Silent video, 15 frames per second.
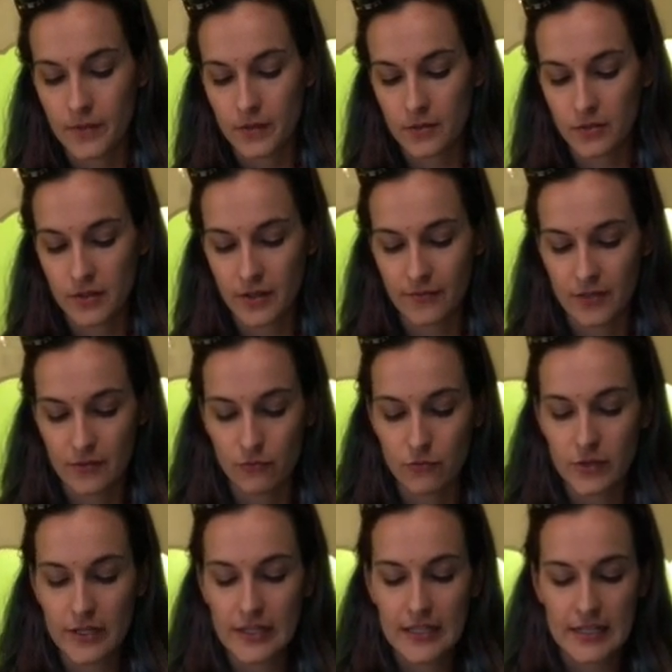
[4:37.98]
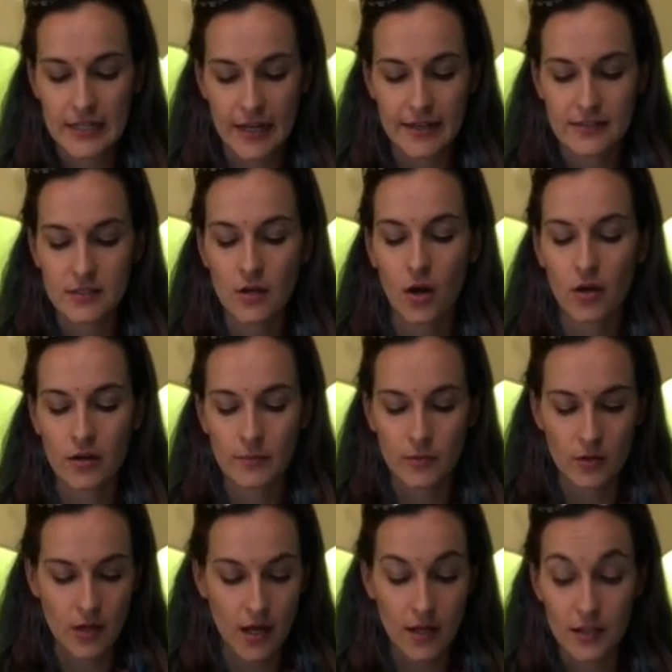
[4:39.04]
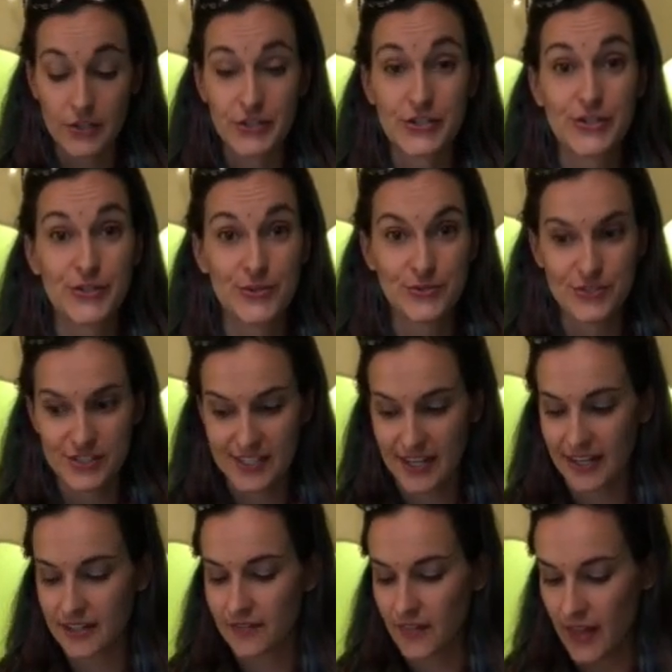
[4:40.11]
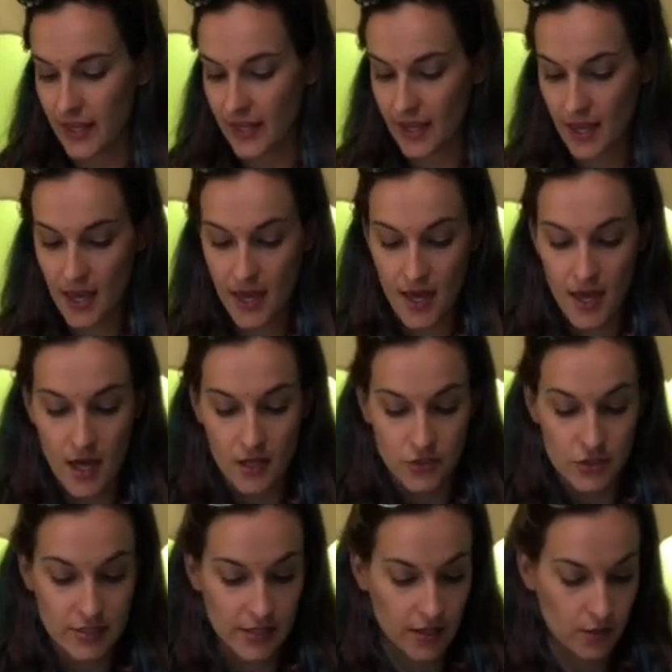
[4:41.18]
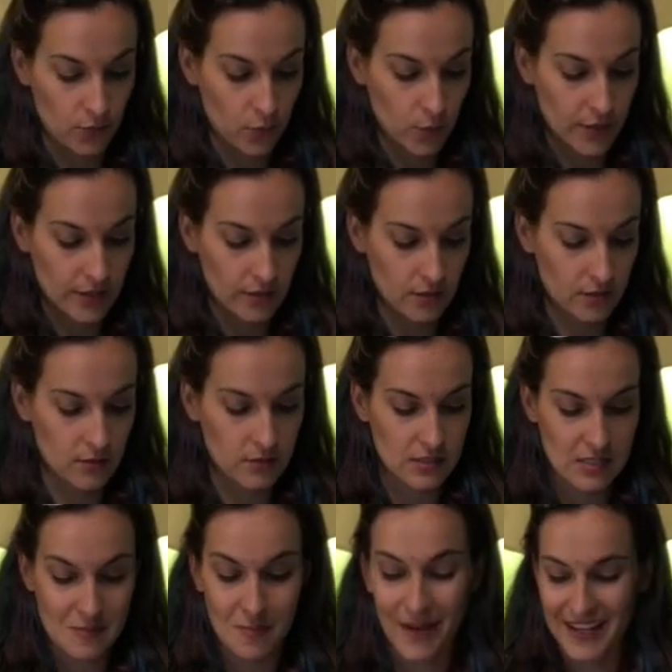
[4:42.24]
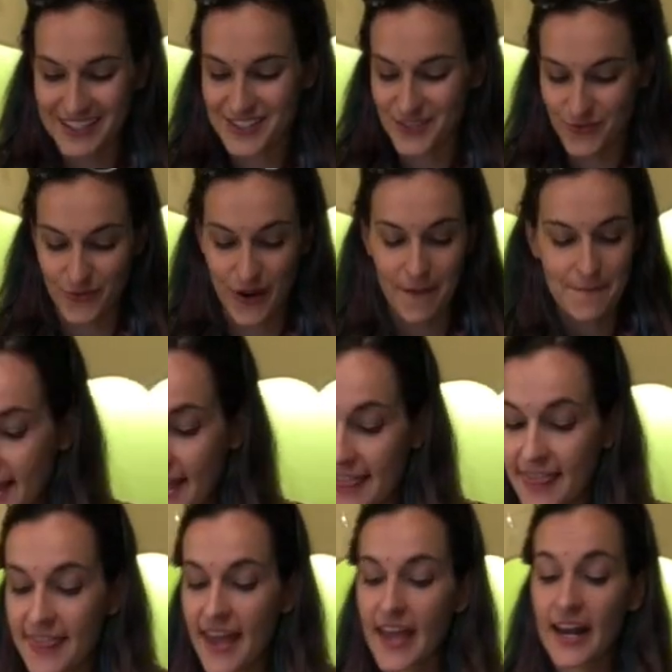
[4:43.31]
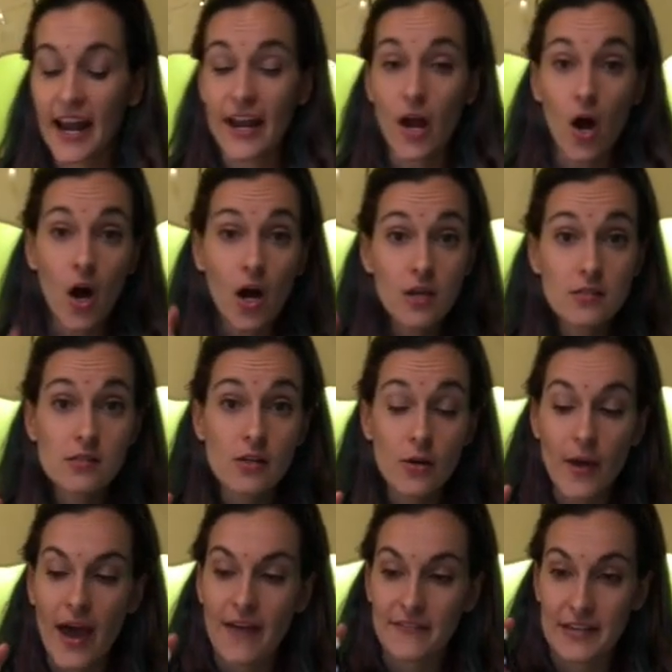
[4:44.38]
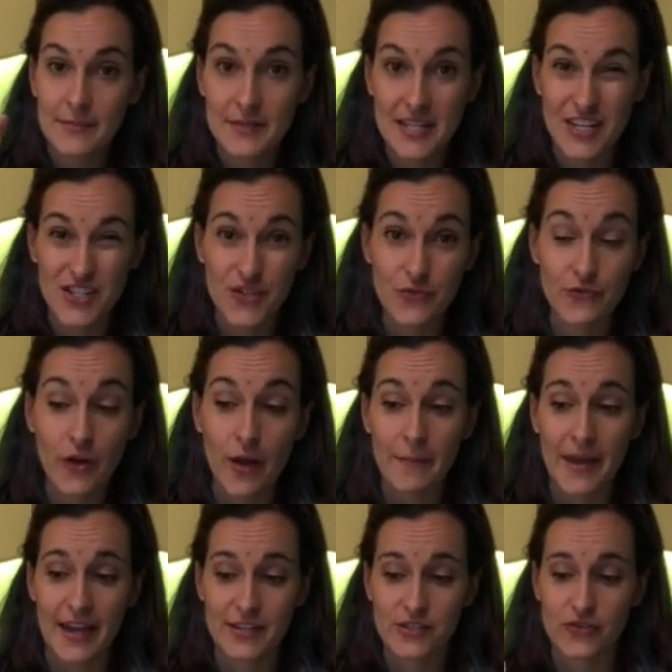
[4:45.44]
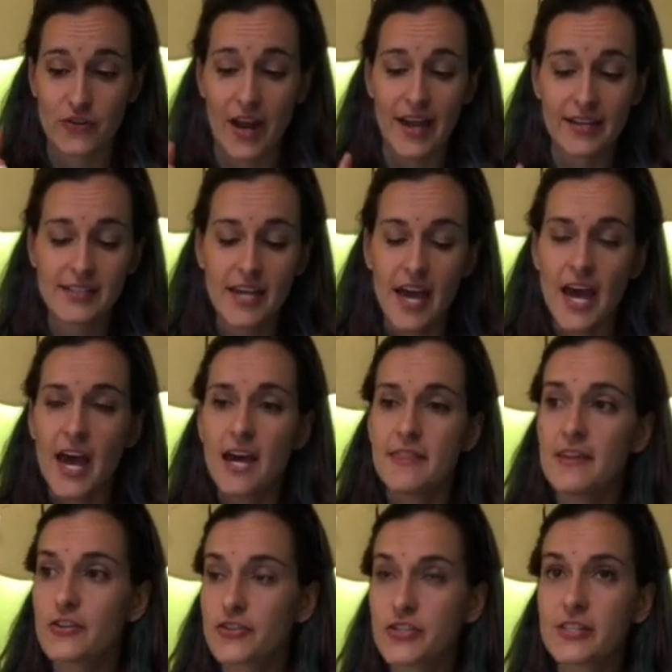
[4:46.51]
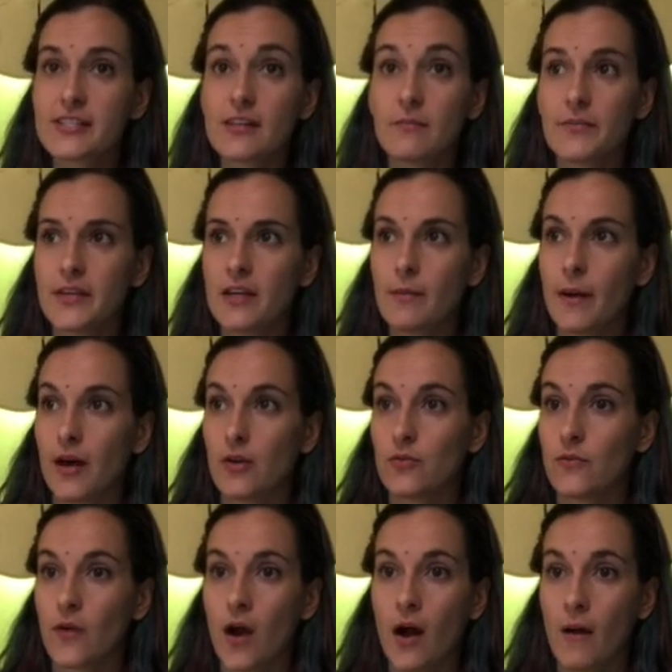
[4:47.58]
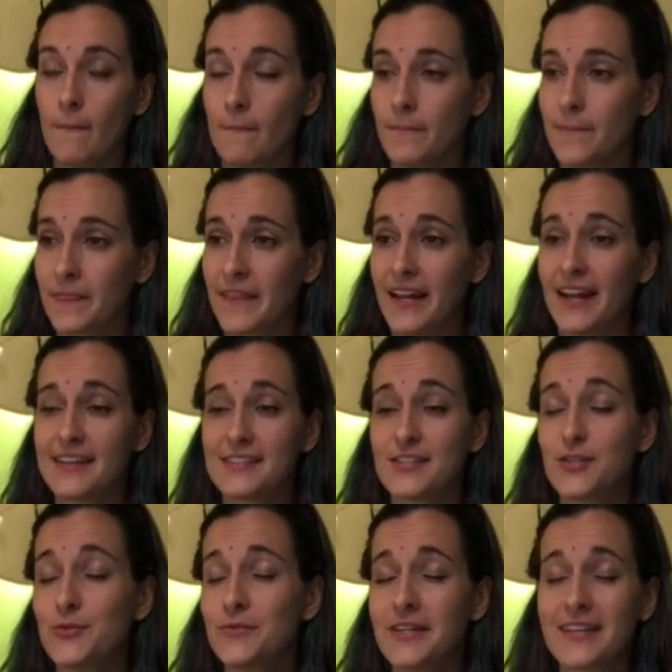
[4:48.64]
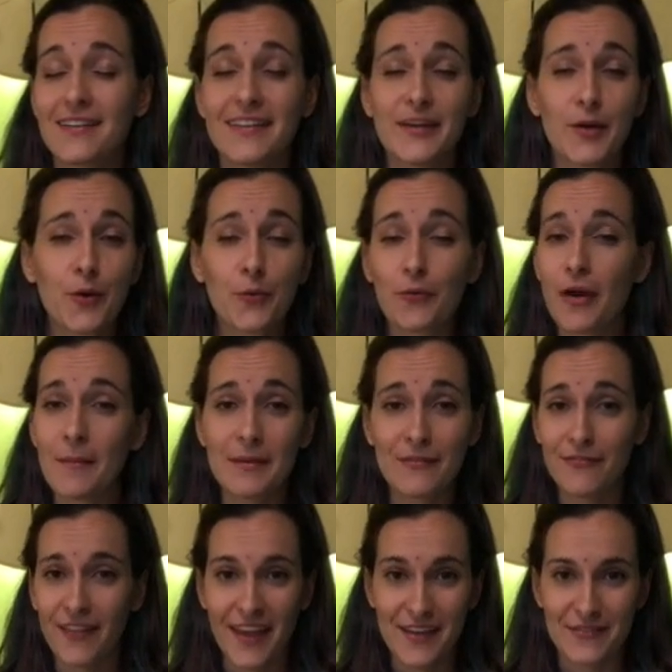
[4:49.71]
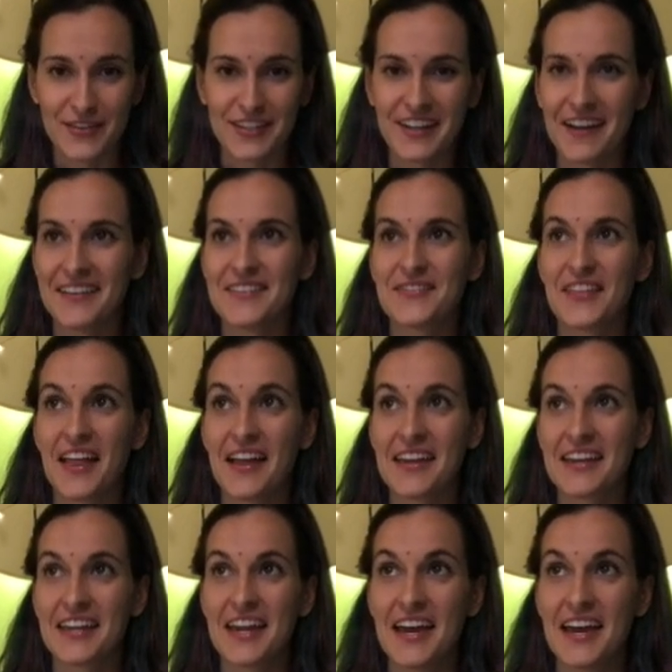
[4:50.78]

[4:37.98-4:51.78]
we'll give it a really nice caramel color too, just like a real spiced rum. Then I also have imitation rum extract. There's just something about a rum that has a uniquely rummy flavor, kind of like,